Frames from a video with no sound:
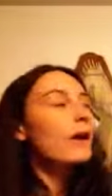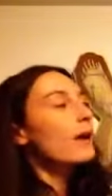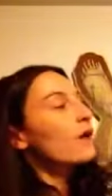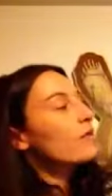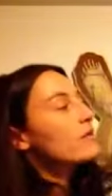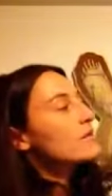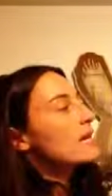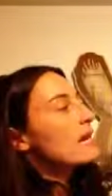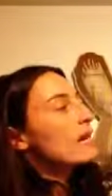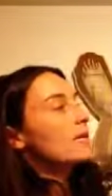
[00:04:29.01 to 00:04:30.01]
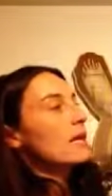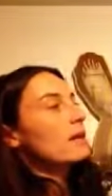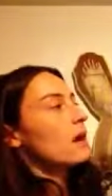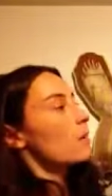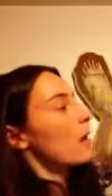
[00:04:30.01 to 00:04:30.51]
If instead I set
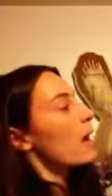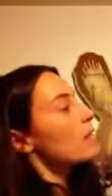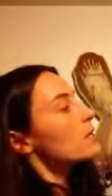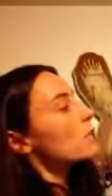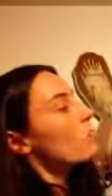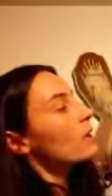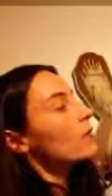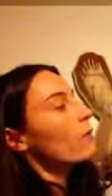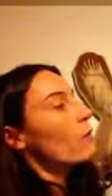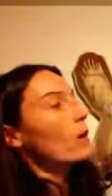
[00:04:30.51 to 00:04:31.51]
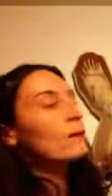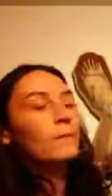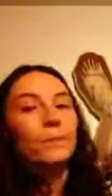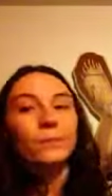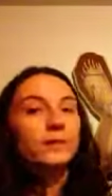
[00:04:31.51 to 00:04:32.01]
it up as 24
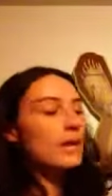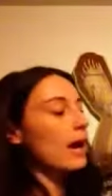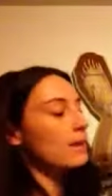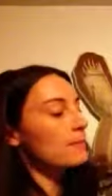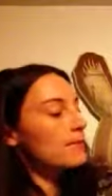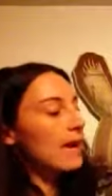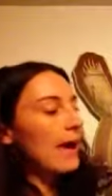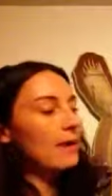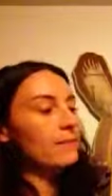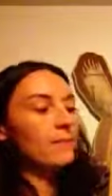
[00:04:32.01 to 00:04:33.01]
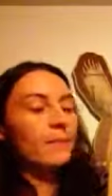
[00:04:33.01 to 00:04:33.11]
times 10,